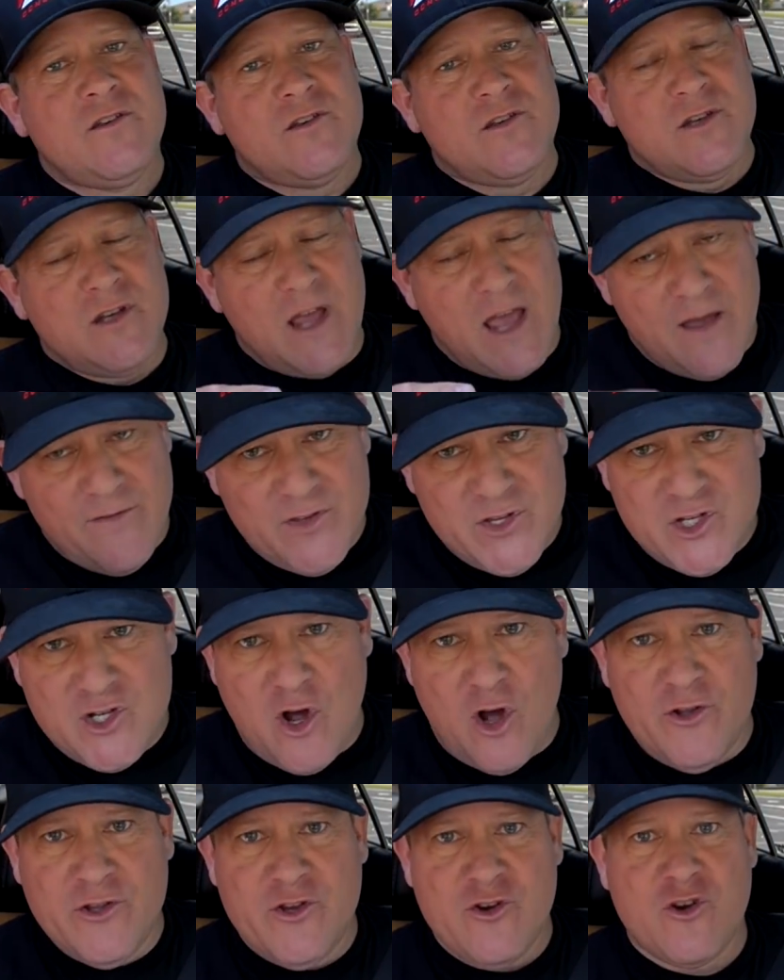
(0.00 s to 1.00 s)
to have
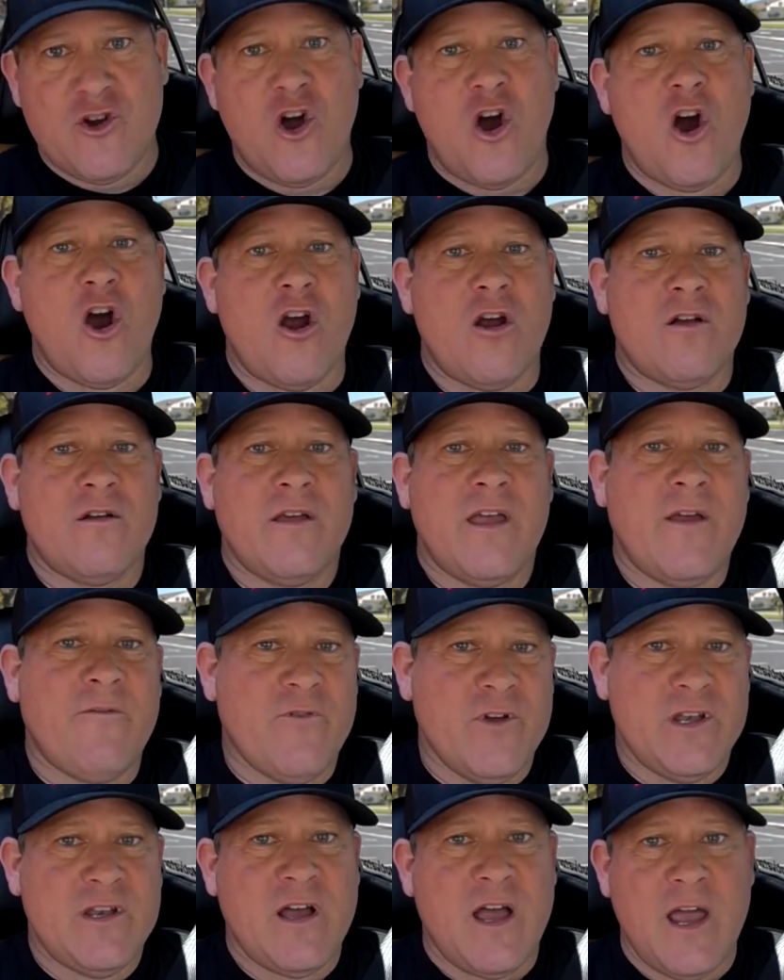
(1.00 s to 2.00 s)
installed in your car
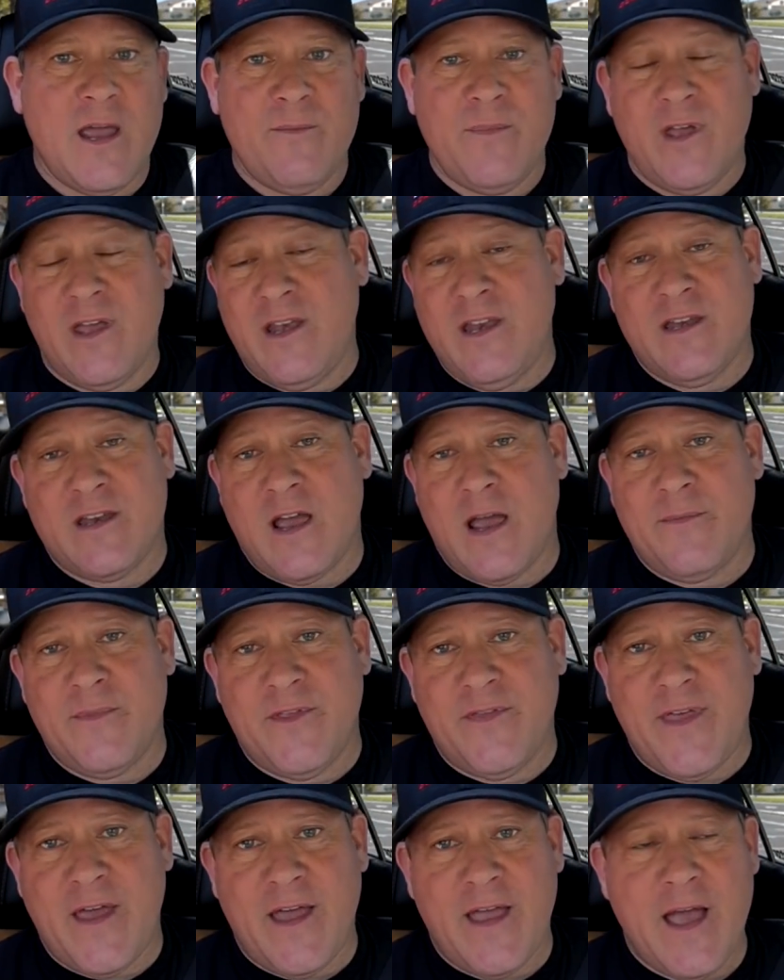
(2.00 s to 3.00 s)
every time, anytime
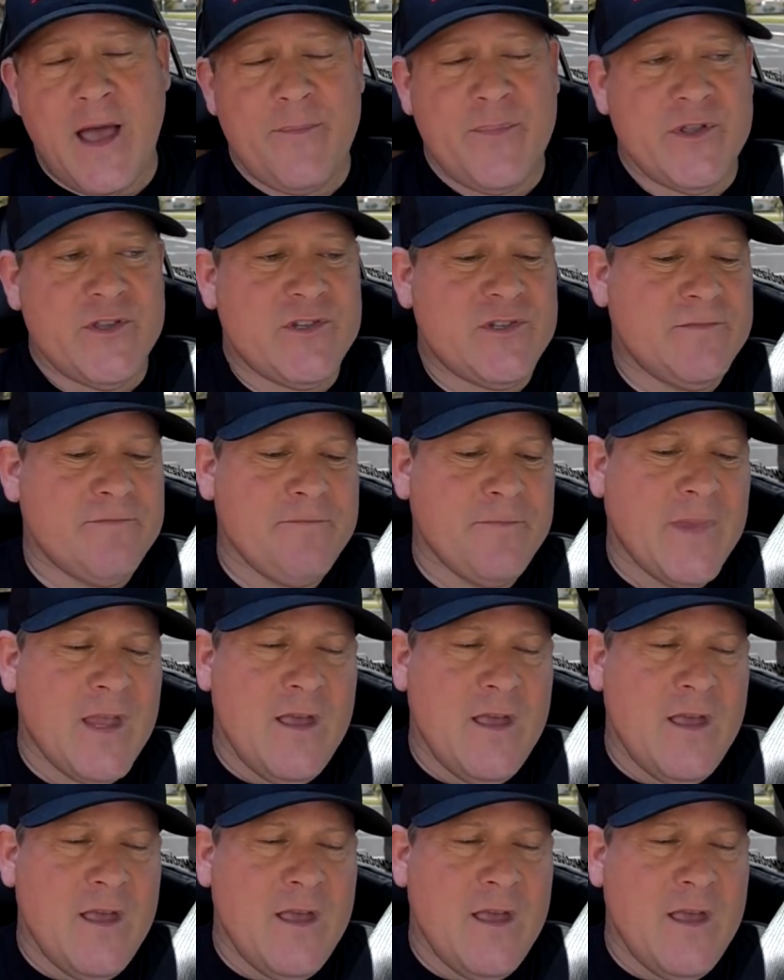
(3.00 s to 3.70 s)
that that happens.